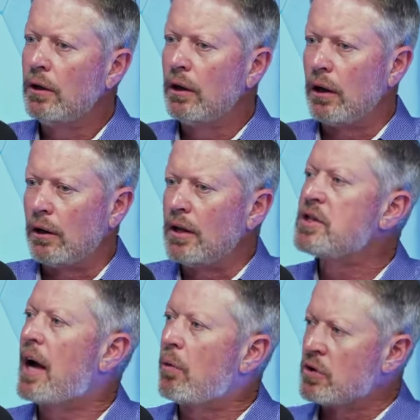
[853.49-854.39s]
let's
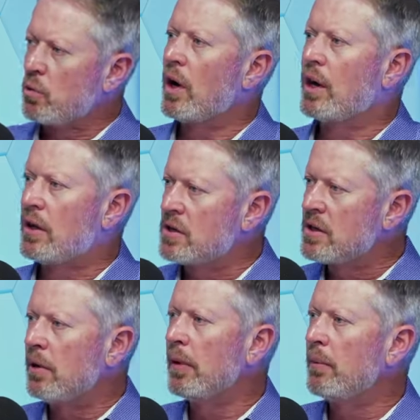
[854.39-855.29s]
say I was wanting to
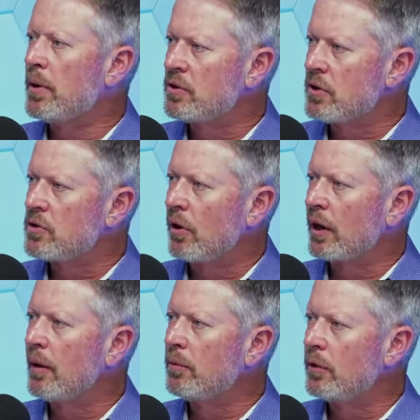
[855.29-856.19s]
sell my business, or I
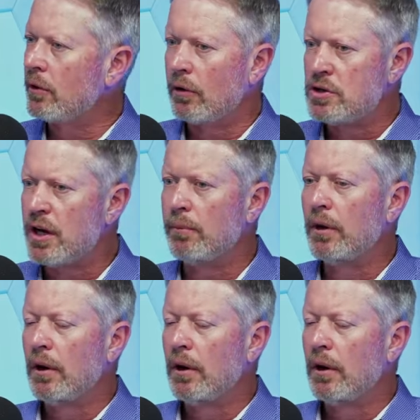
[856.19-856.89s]
come to you and go, Jim,